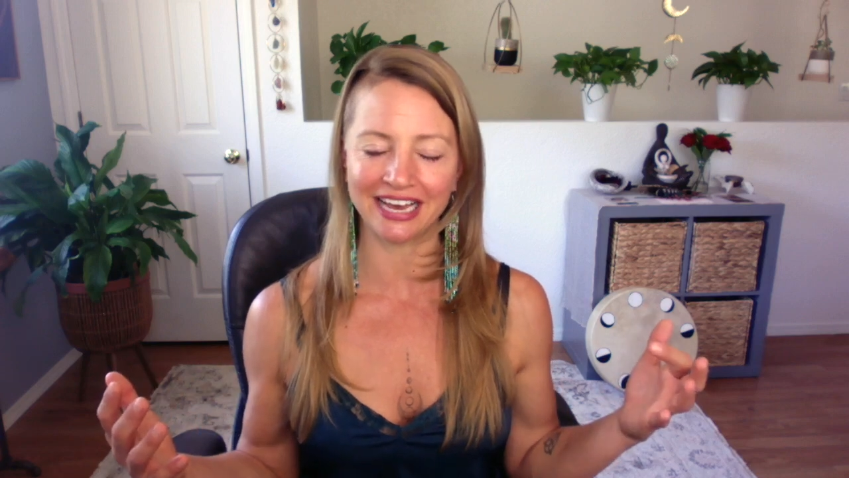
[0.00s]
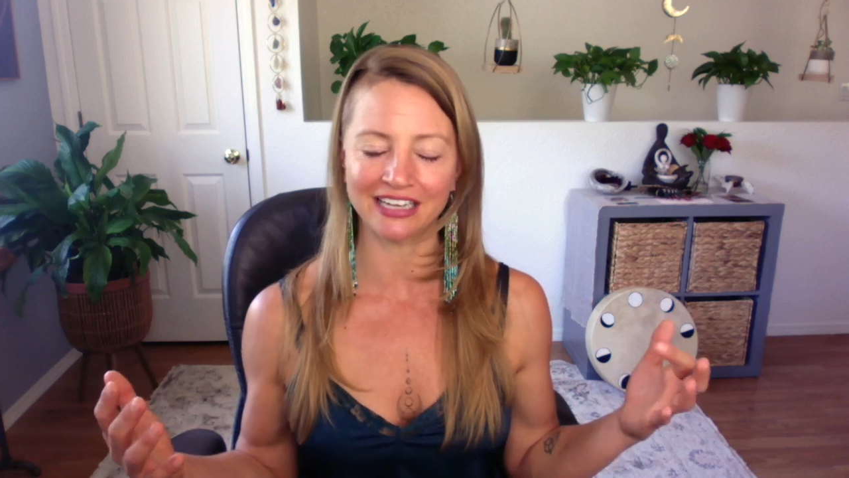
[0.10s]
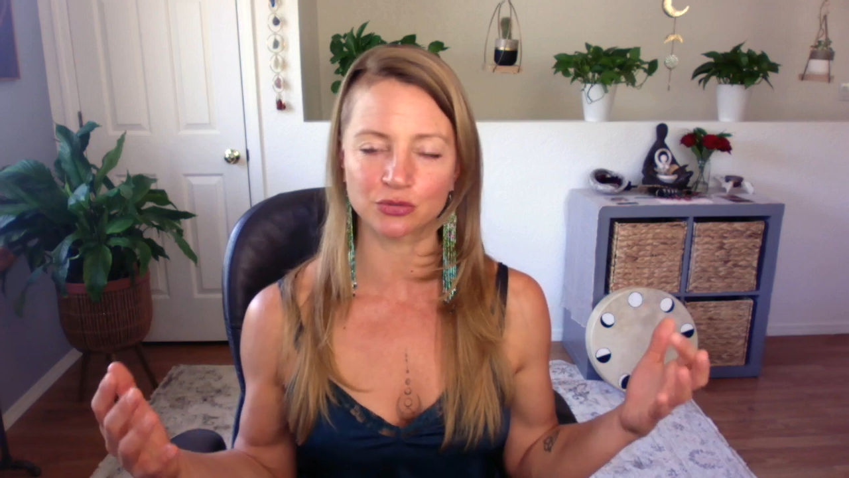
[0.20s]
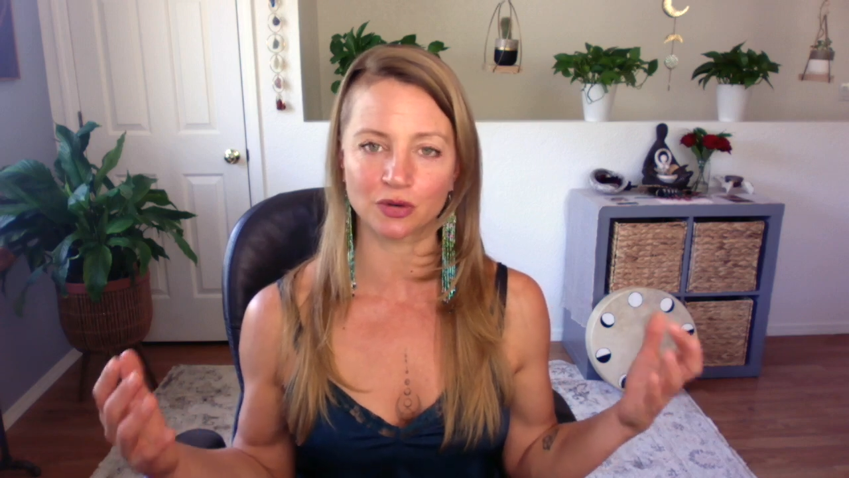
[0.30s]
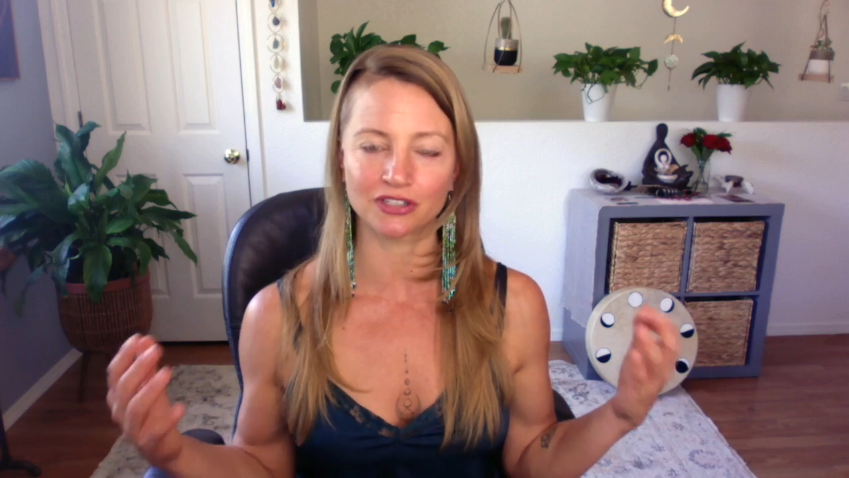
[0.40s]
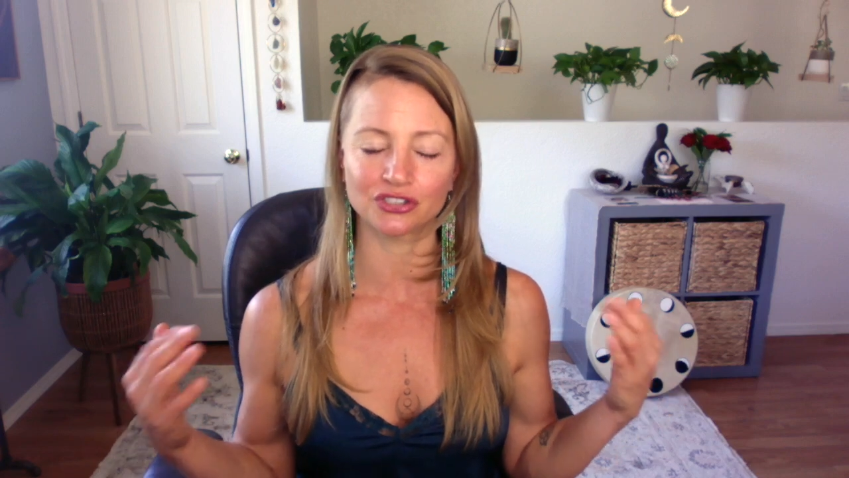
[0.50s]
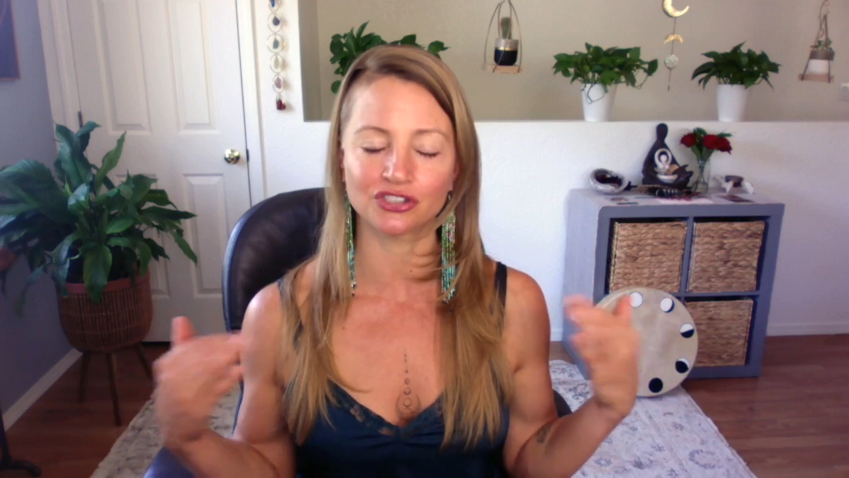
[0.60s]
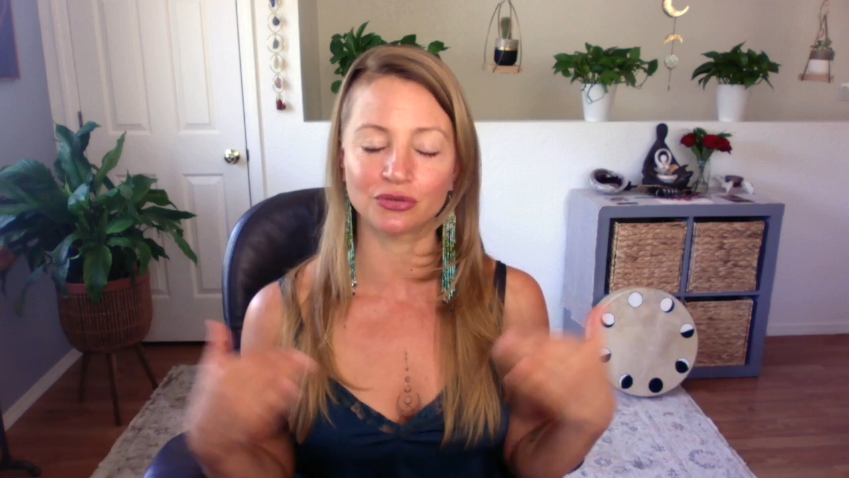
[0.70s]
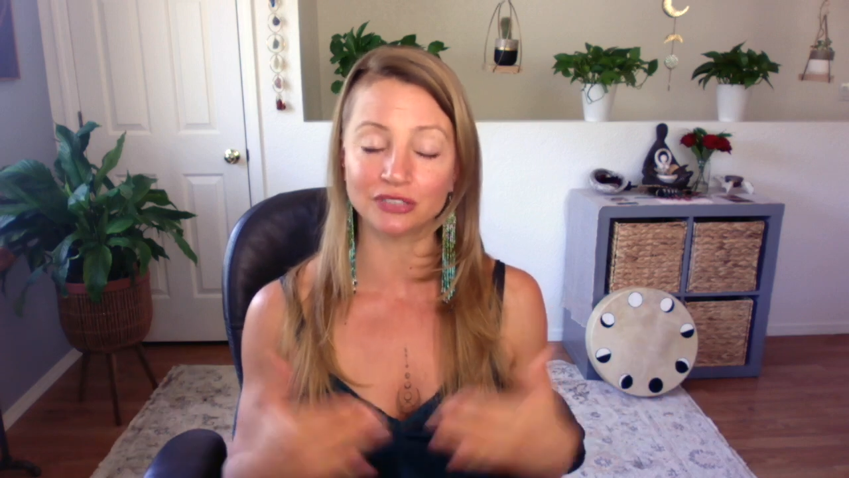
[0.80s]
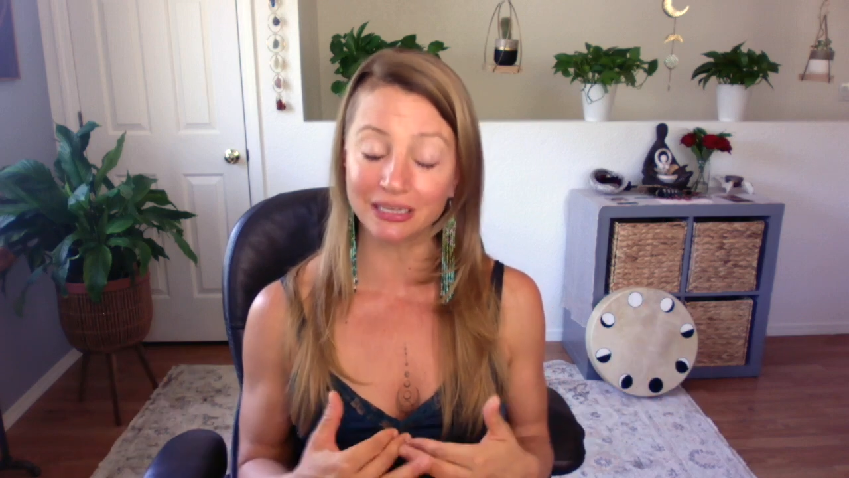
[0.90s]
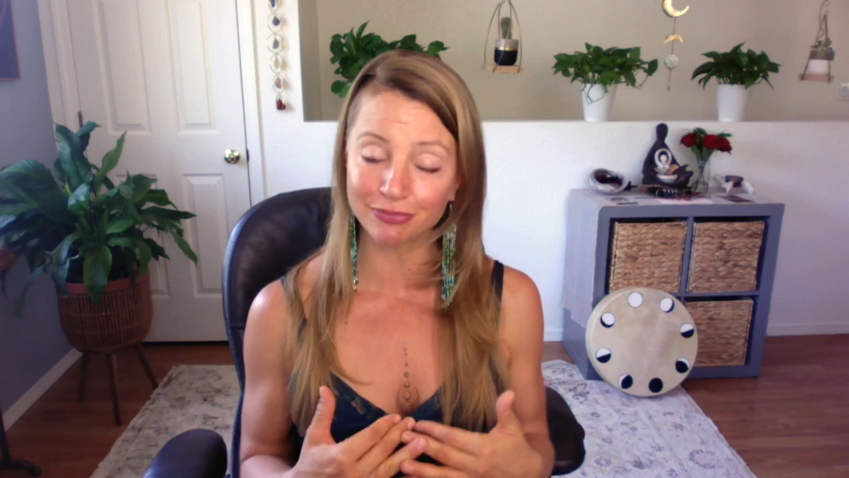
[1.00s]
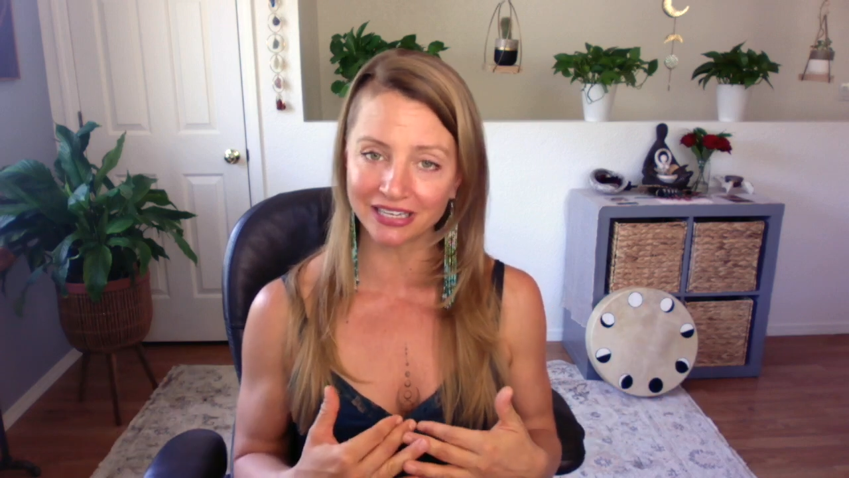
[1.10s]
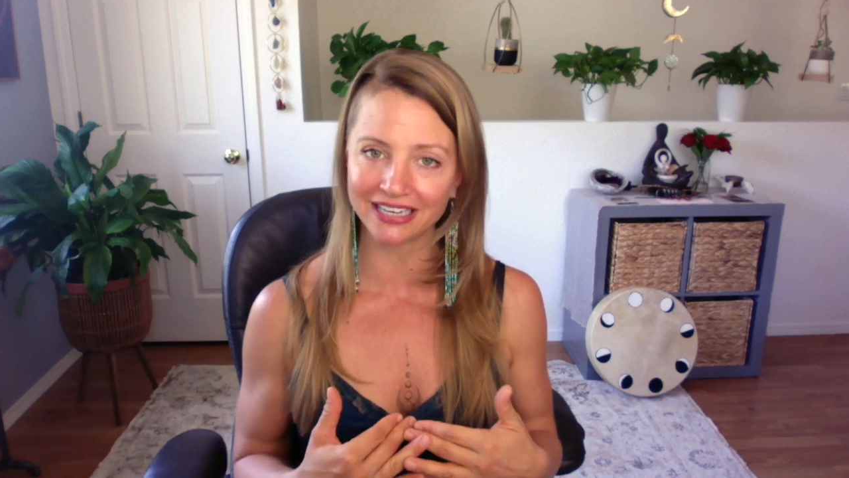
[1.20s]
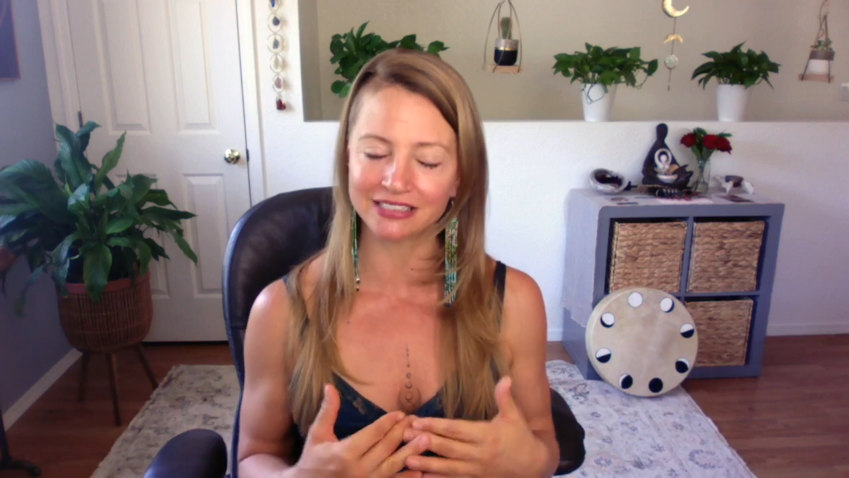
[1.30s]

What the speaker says: has worked so deeply,